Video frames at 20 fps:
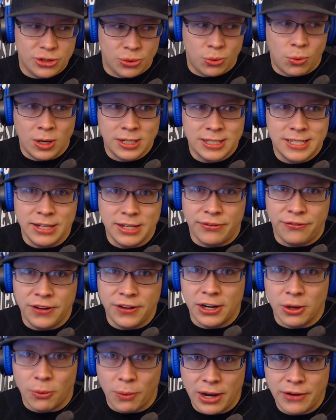20
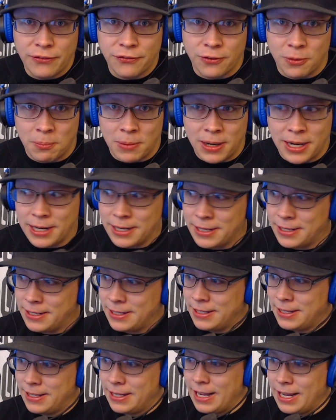feet away from me
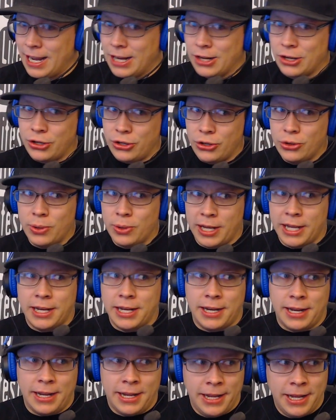and you
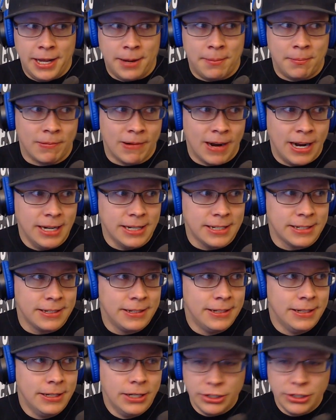hit him, right?
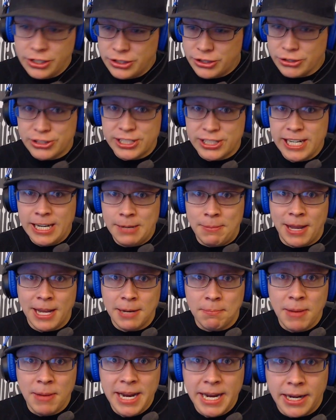Did you see him
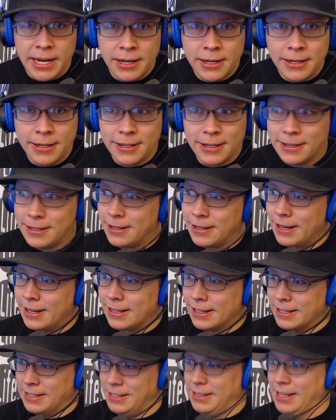hit me?
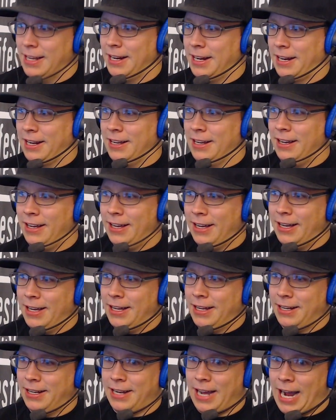Like,
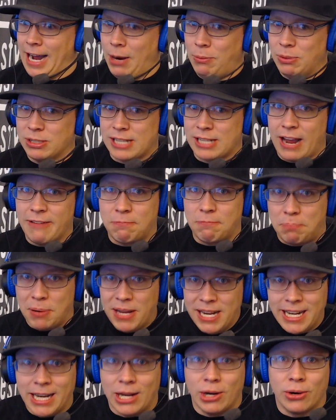I've
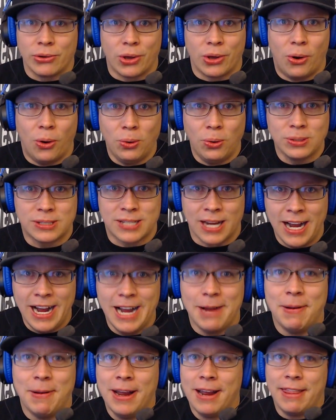been here the whole
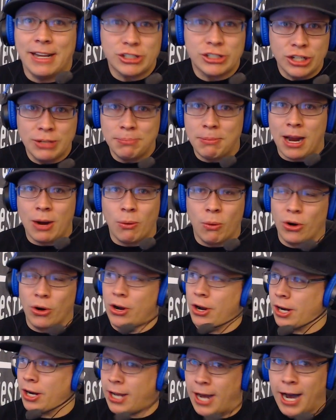time. That shit might
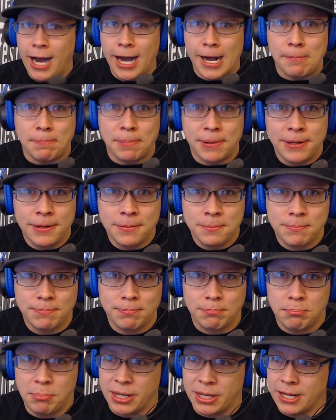work on a cop
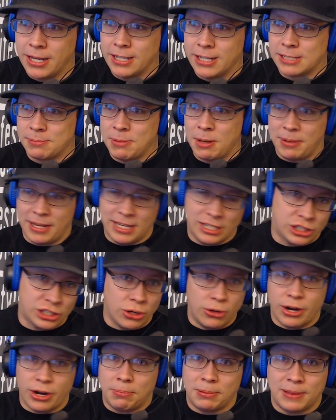because maybe he
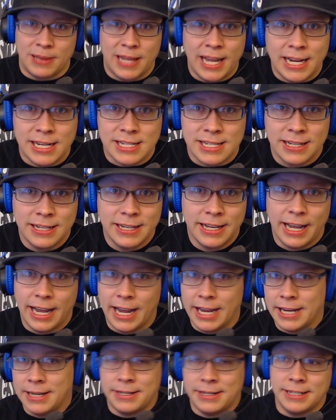showed up late
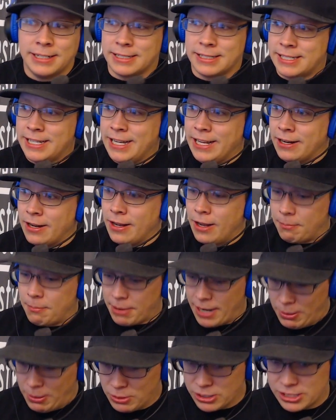and didn't see it.
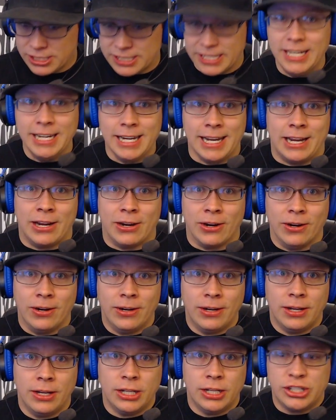But I was sitting
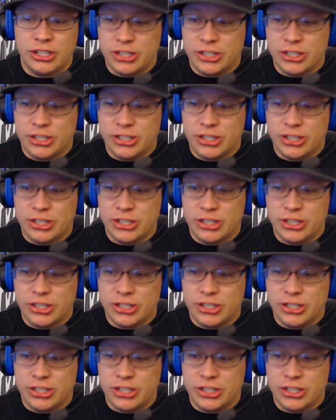here